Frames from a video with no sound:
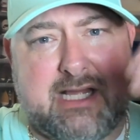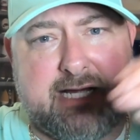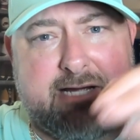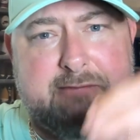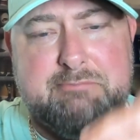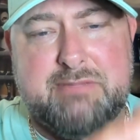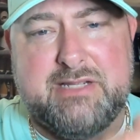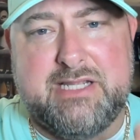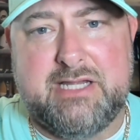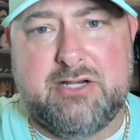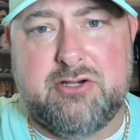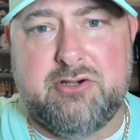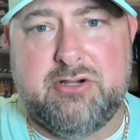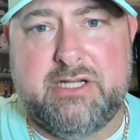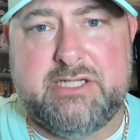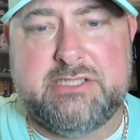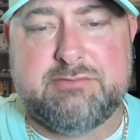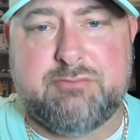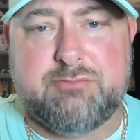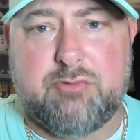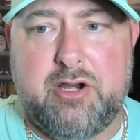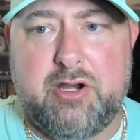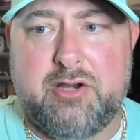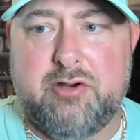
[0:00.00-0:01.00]
like a beginner
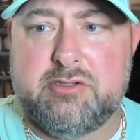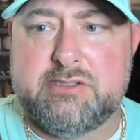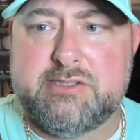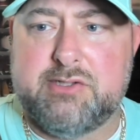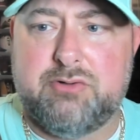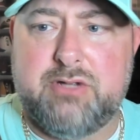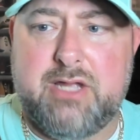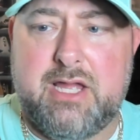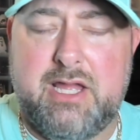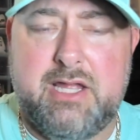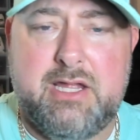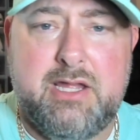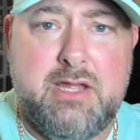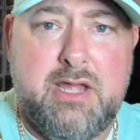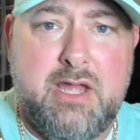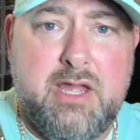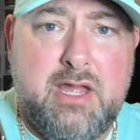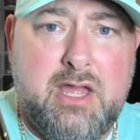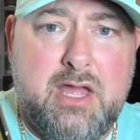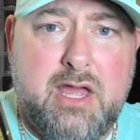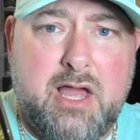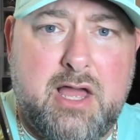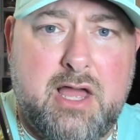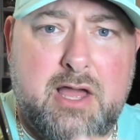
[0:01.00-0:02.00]
niche fragrance. Okay.
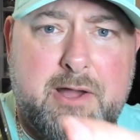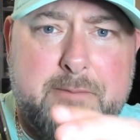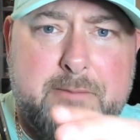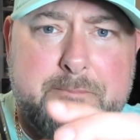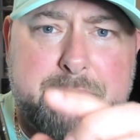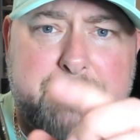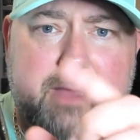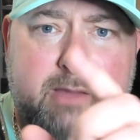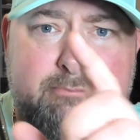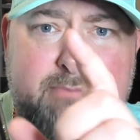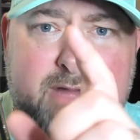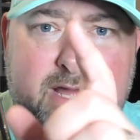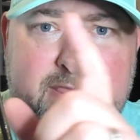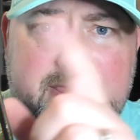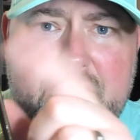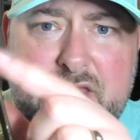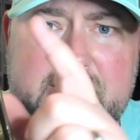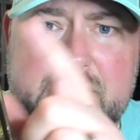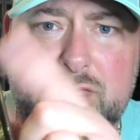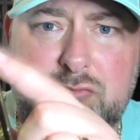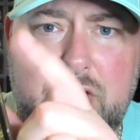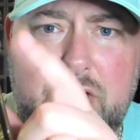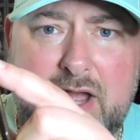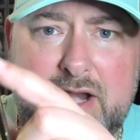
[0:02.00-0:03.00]
But
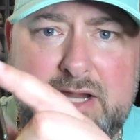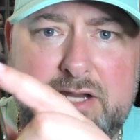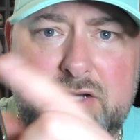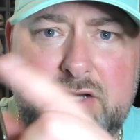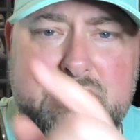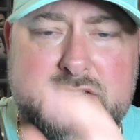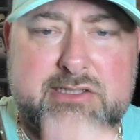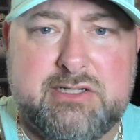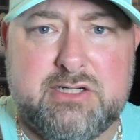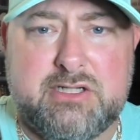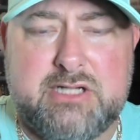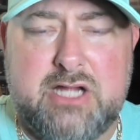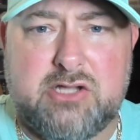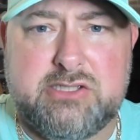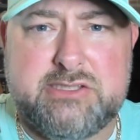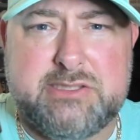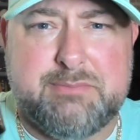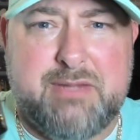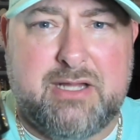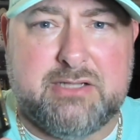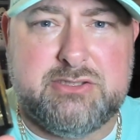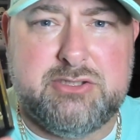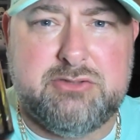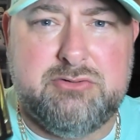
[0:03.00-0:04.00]
this right here is going to cost you
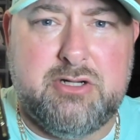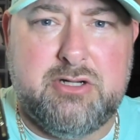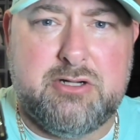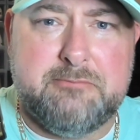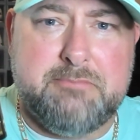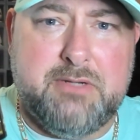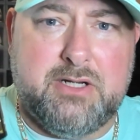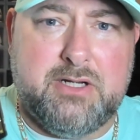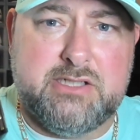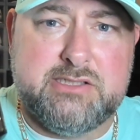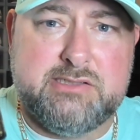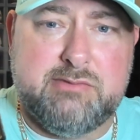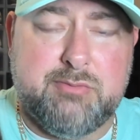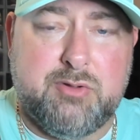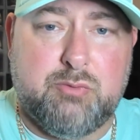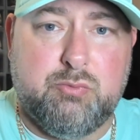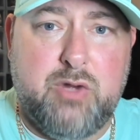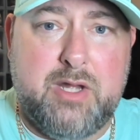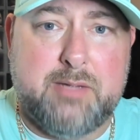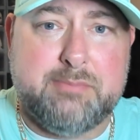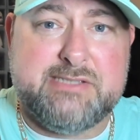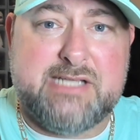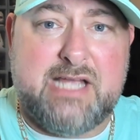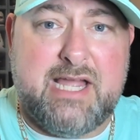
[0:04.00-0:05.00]
about $200 from the
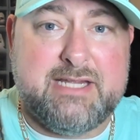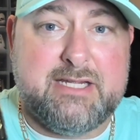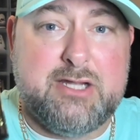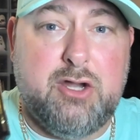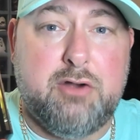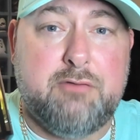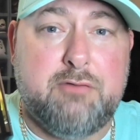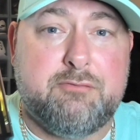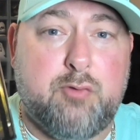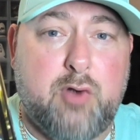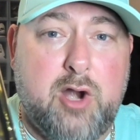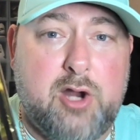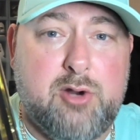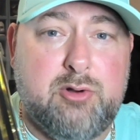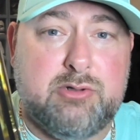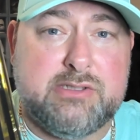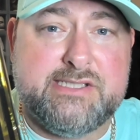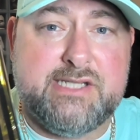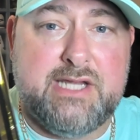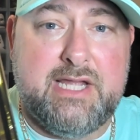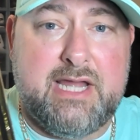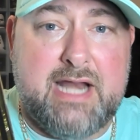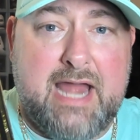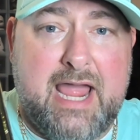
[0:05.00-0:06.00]
website. Go to
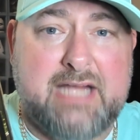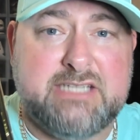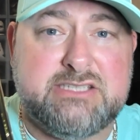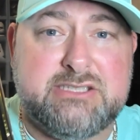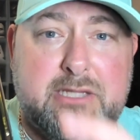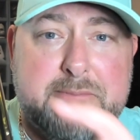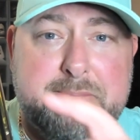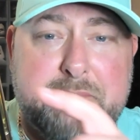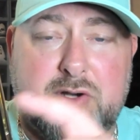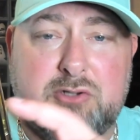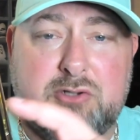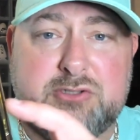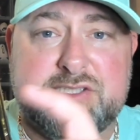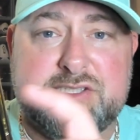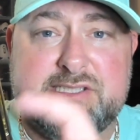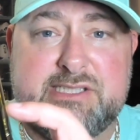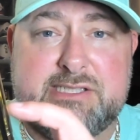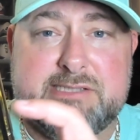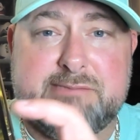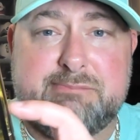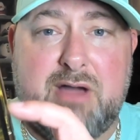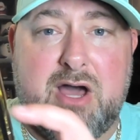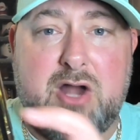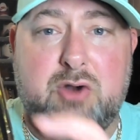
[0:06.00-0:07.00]
FragranceNet. I actually purchased
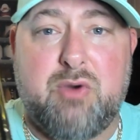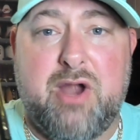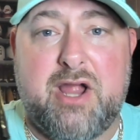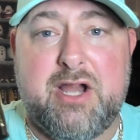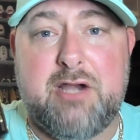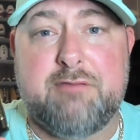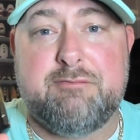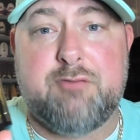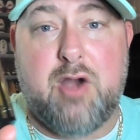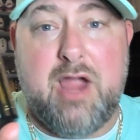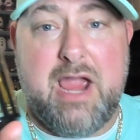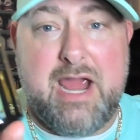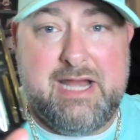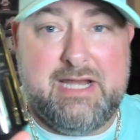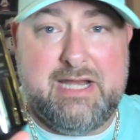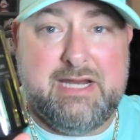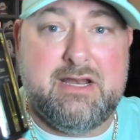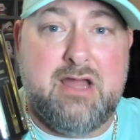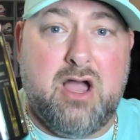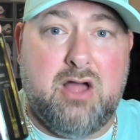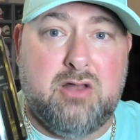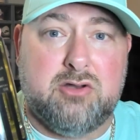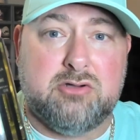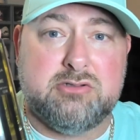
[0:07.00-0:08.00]
this bottle right here for $80,
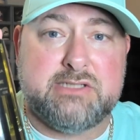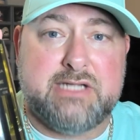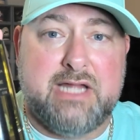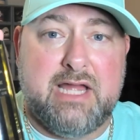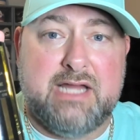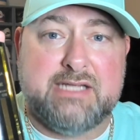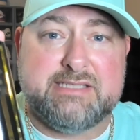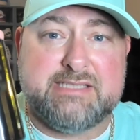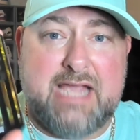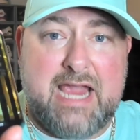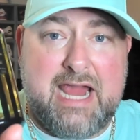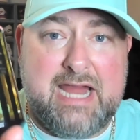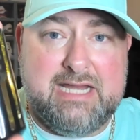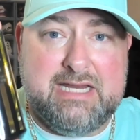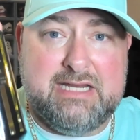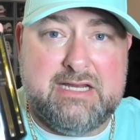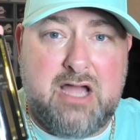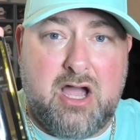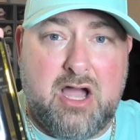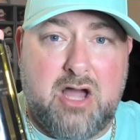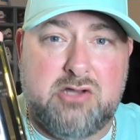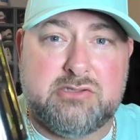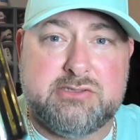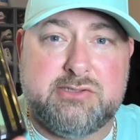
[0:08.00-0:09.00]
guys.
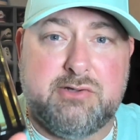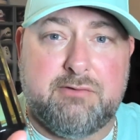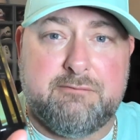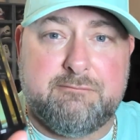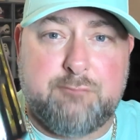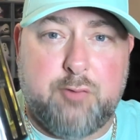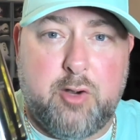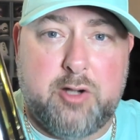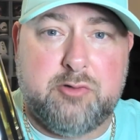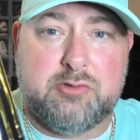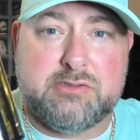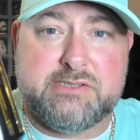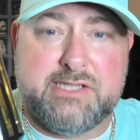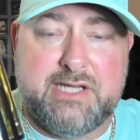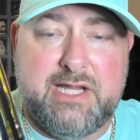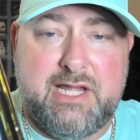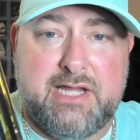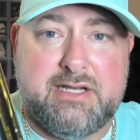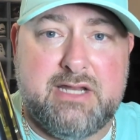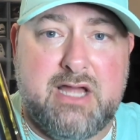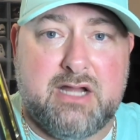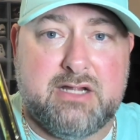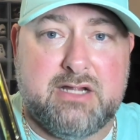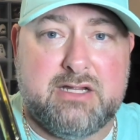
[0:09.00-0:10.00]
$80 on
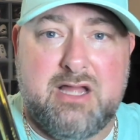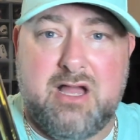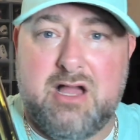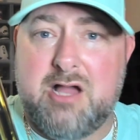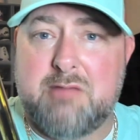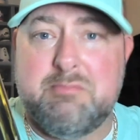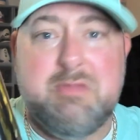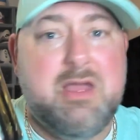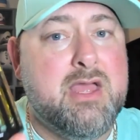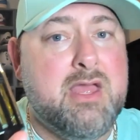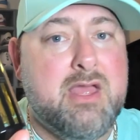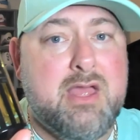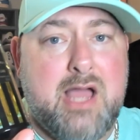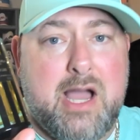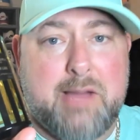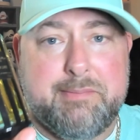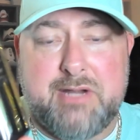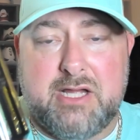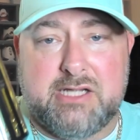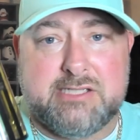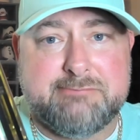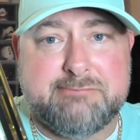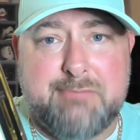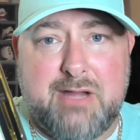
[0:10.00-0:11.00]
FragranceNet.com. I'm
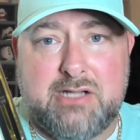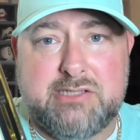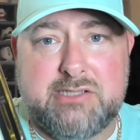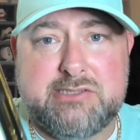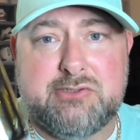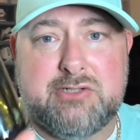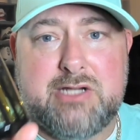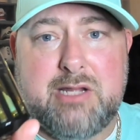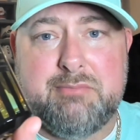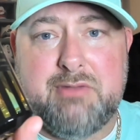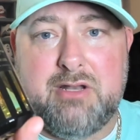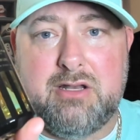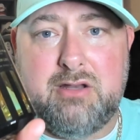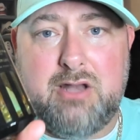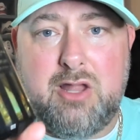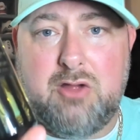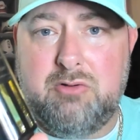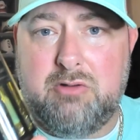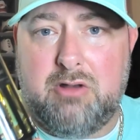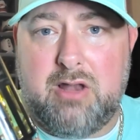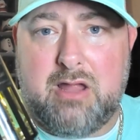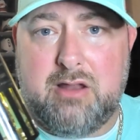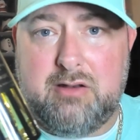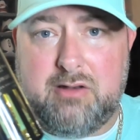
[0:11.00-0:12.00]
not sponsored. I'm a
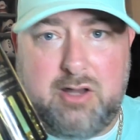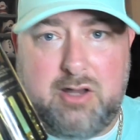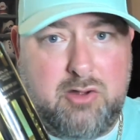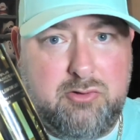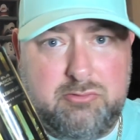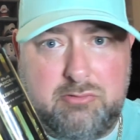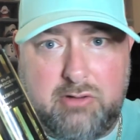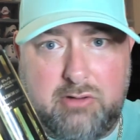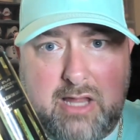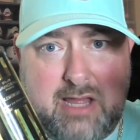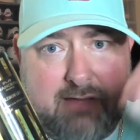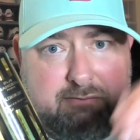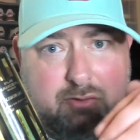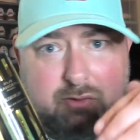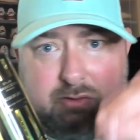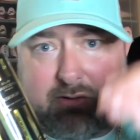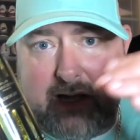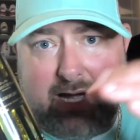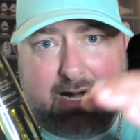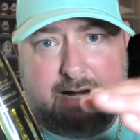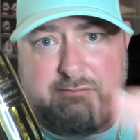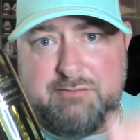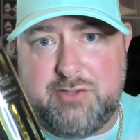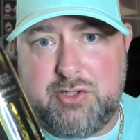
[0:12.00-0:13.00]
low-level
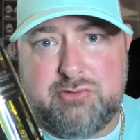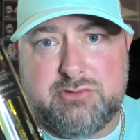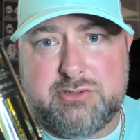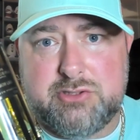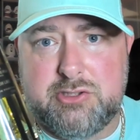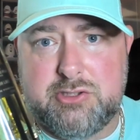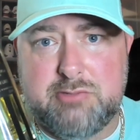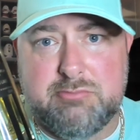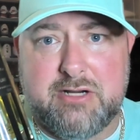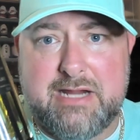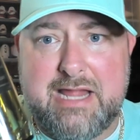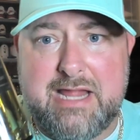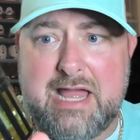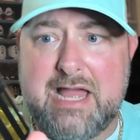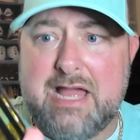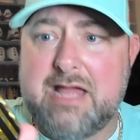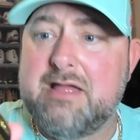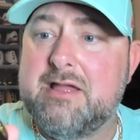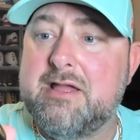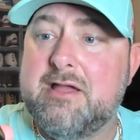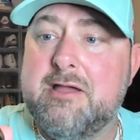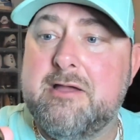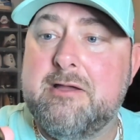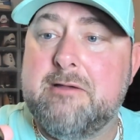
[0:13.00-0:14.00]
kind of YouTuber guy.
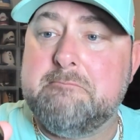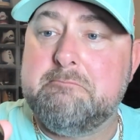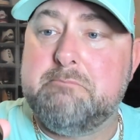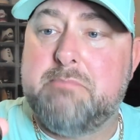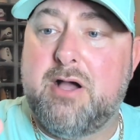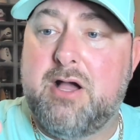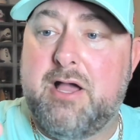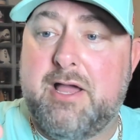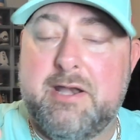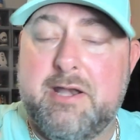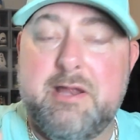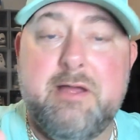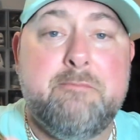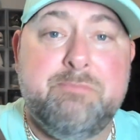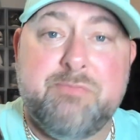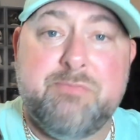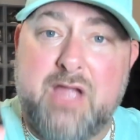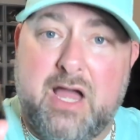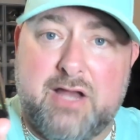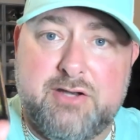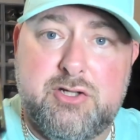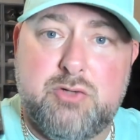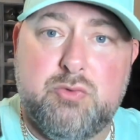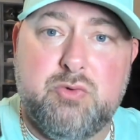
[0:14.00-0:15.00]
But
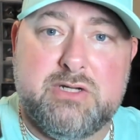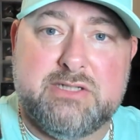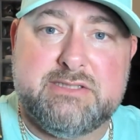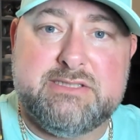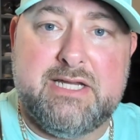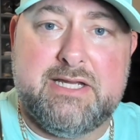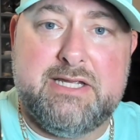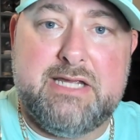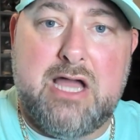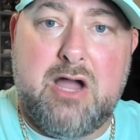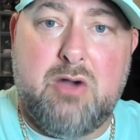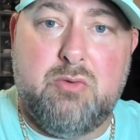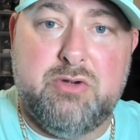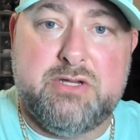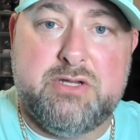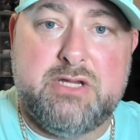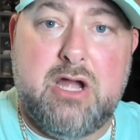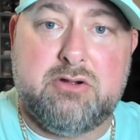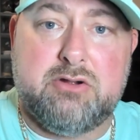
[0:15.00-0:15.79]
I do want to tell y'all